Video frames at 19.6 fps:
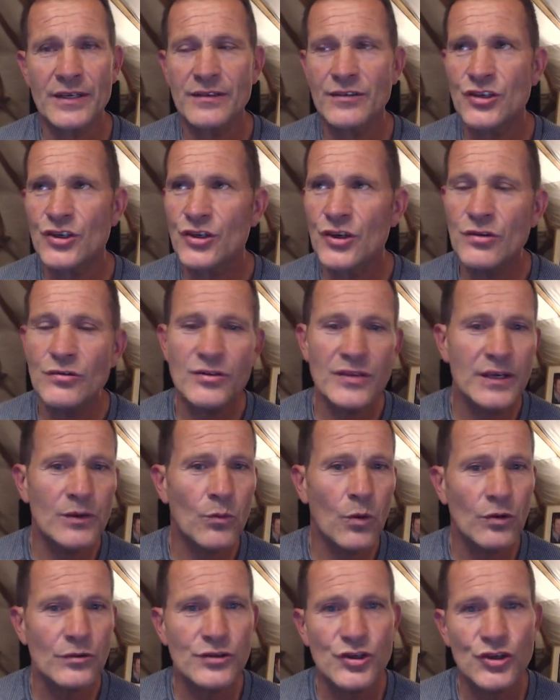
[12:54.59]
in choosing
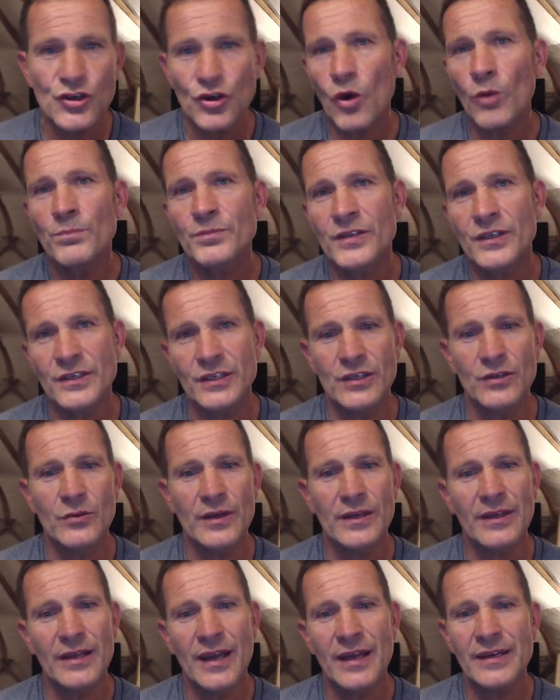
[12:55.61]
what job to do,
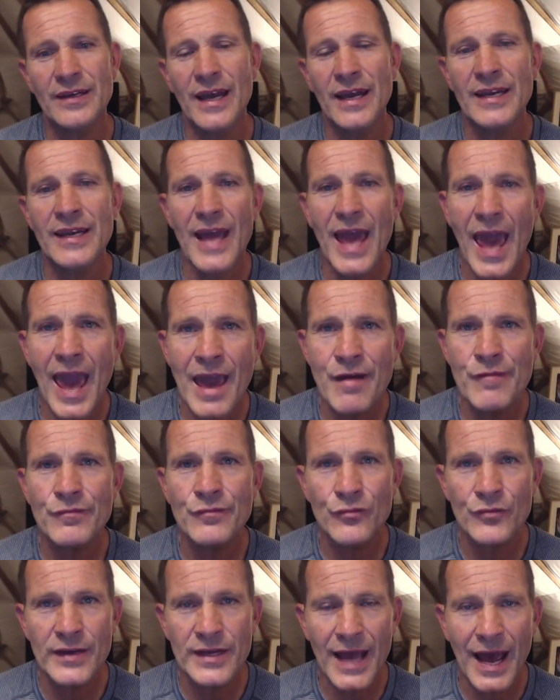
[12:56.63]
in
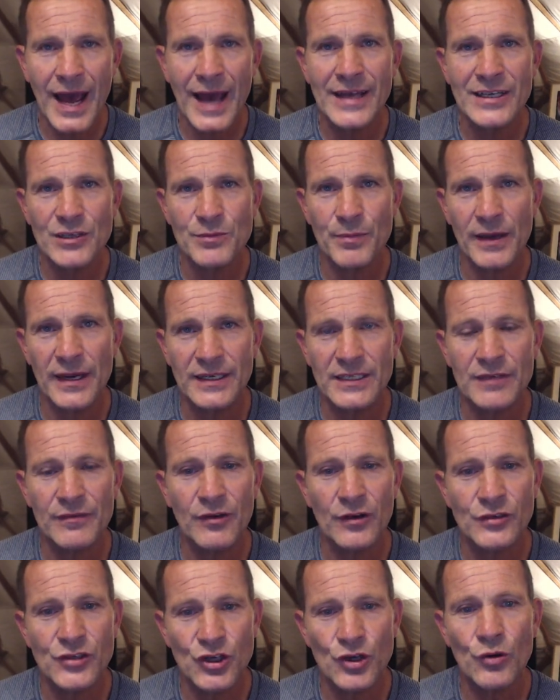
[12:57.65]
every aspect of
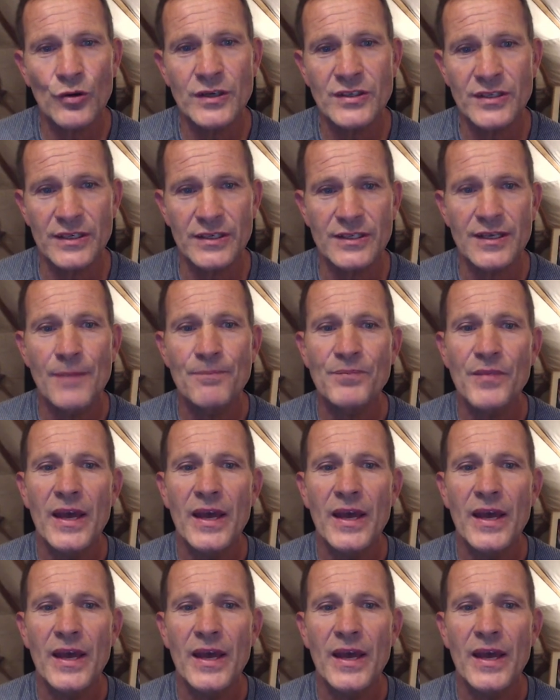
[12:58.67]
our choices.